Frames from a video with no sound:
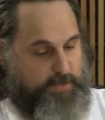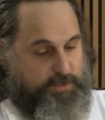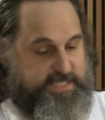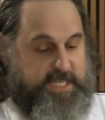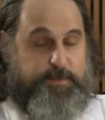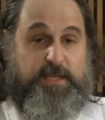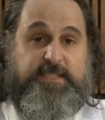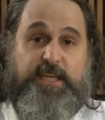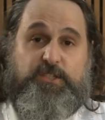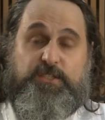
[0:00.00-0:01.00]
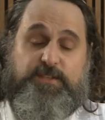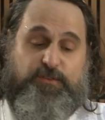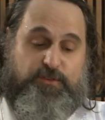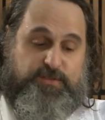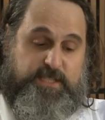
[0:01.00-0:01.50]
People's expectations
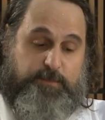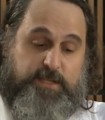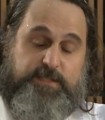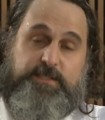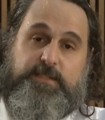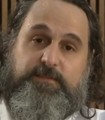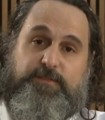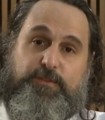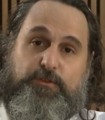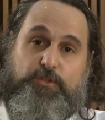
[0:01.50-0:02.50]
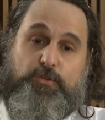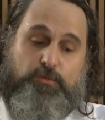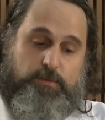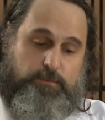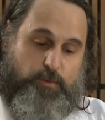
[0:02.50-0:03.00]
for their simchas and for their
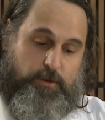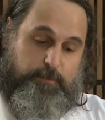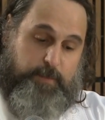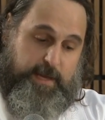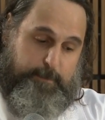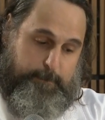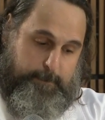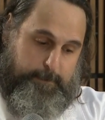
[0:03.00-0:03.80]
shul weren't met.